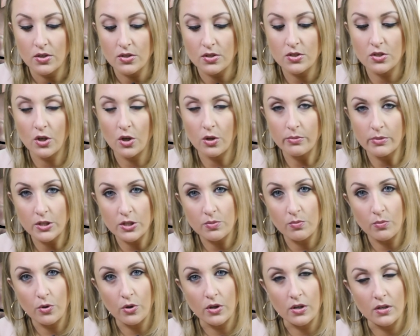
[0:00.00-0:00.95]
so much
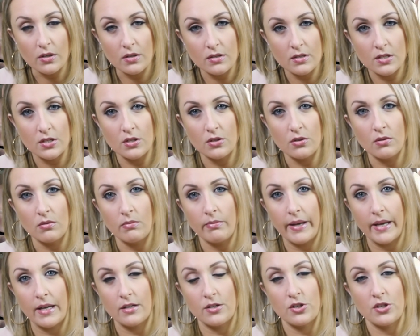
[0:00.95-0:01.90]
more to
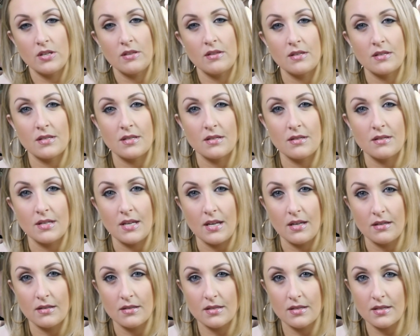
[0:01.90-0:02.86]
managing this
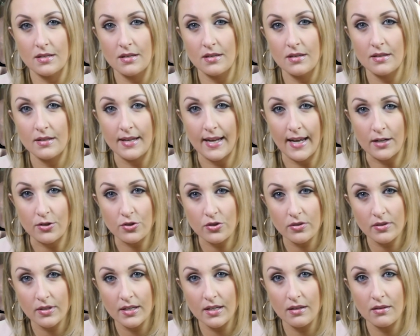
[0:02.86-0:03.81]
disease
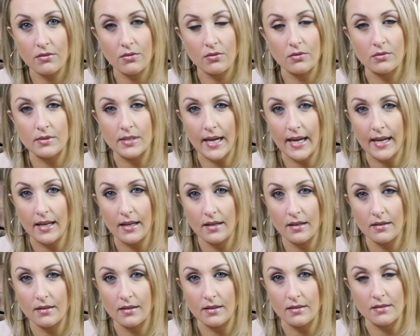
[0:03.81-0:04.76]
naturally through
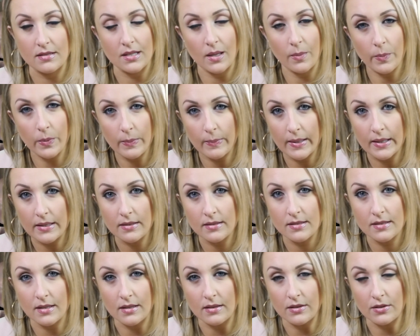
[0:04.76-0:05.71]
diet and
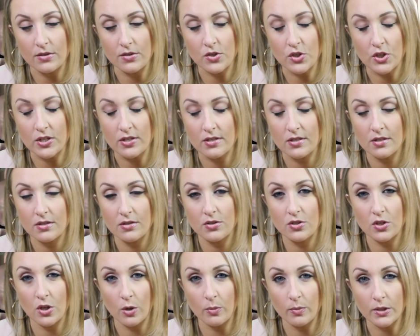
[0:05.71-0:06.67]
supplements, and there's just
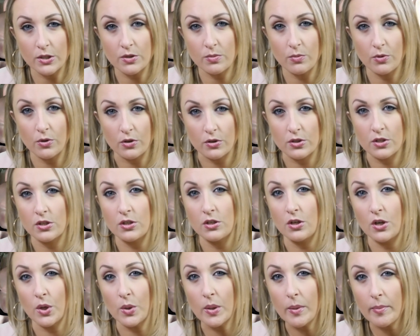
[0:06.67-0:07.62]
so much more to
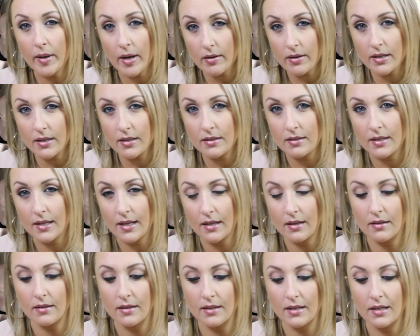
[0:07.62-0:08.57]
know about it.
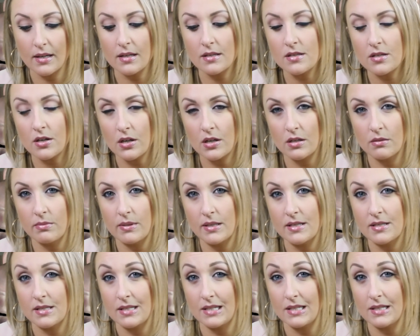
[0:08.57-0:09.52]
And it is hard
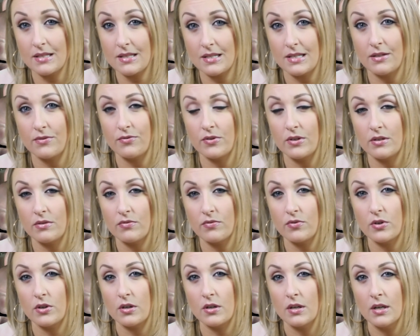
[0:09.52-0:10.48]
because it is different
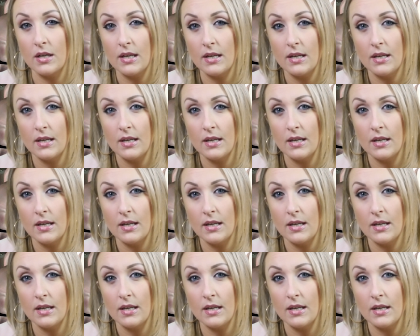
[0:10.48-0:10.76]
for